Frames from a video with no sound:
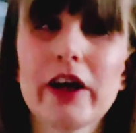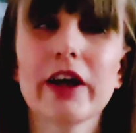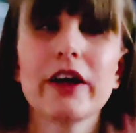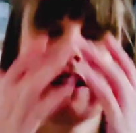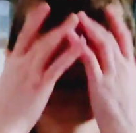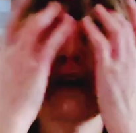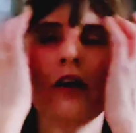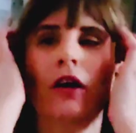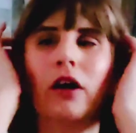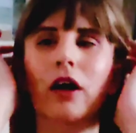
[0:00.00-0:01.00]
say.
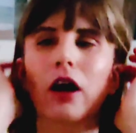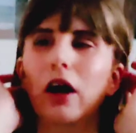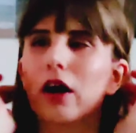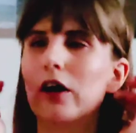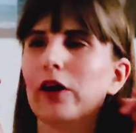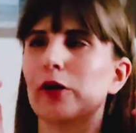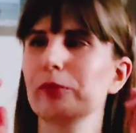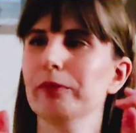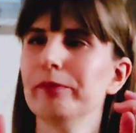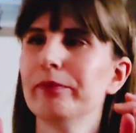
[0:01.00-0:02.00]

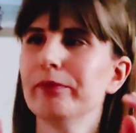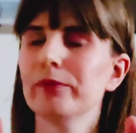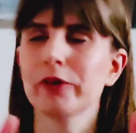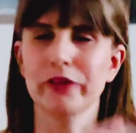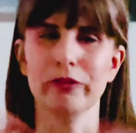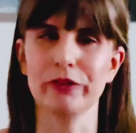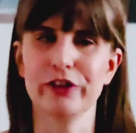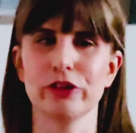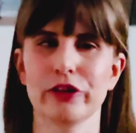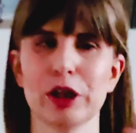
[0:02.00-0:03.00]
Because
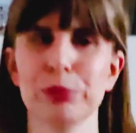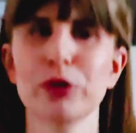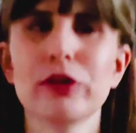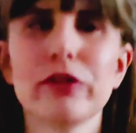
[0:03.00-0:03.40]
obviously you just keep